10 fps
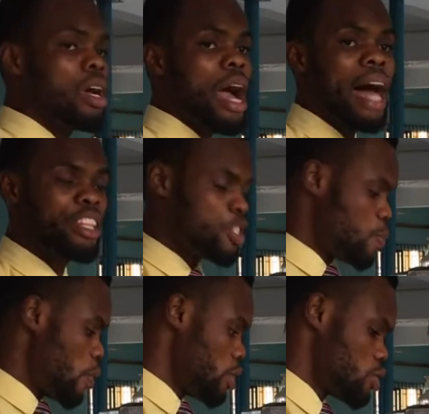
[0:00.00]
At this
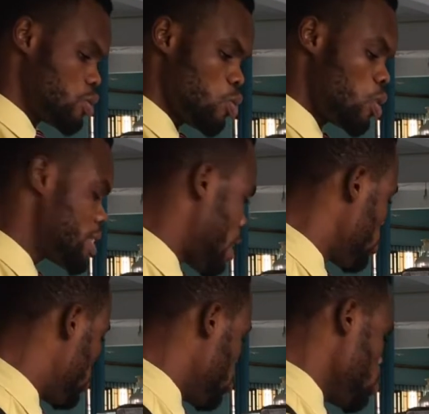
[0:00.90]
point, what I
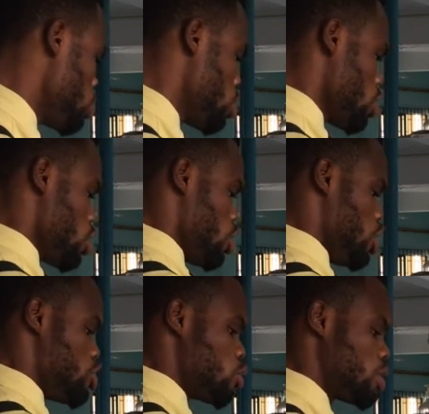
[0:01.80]
will do
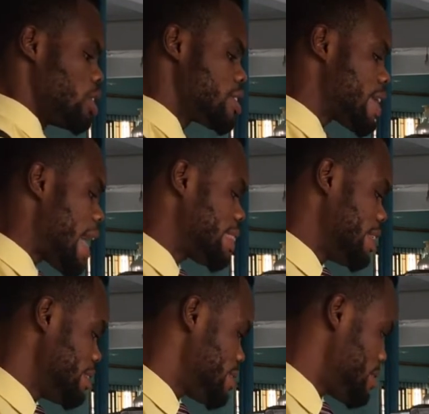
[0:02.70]
is to discard
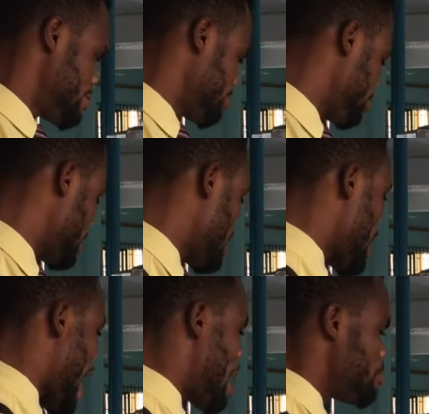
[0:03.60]
this
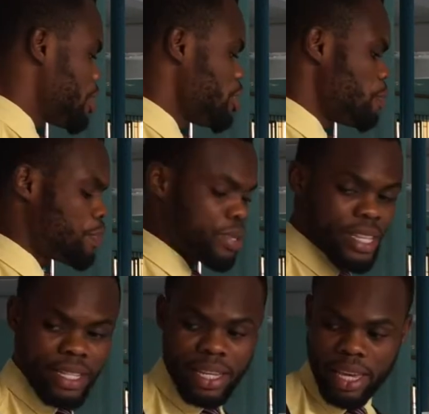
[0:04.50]
and begin the
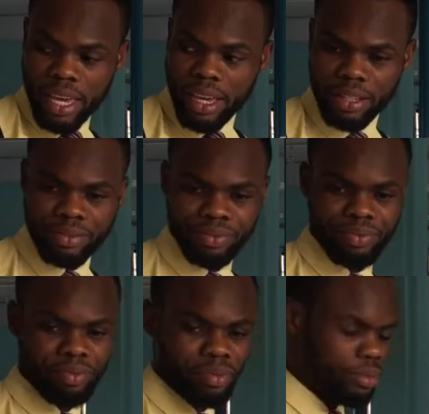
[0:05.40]
process again.
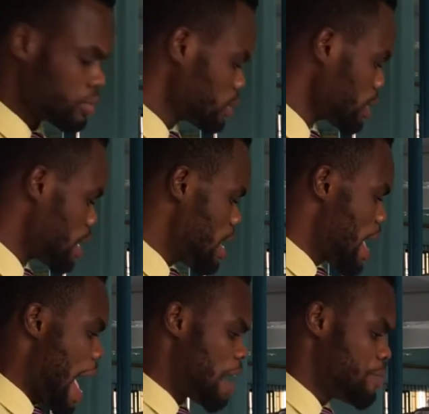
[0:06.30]

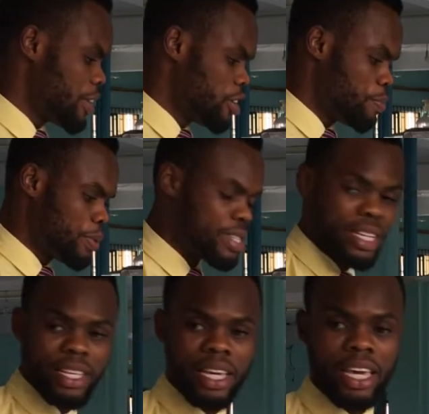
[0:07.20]
I begin the
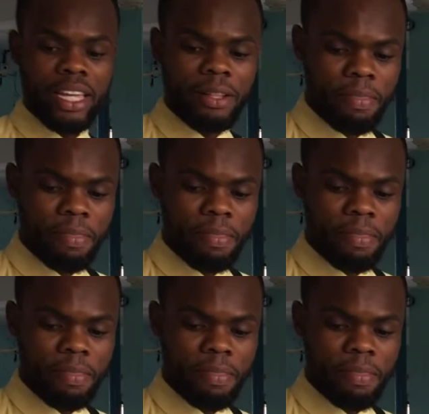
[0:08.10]
process again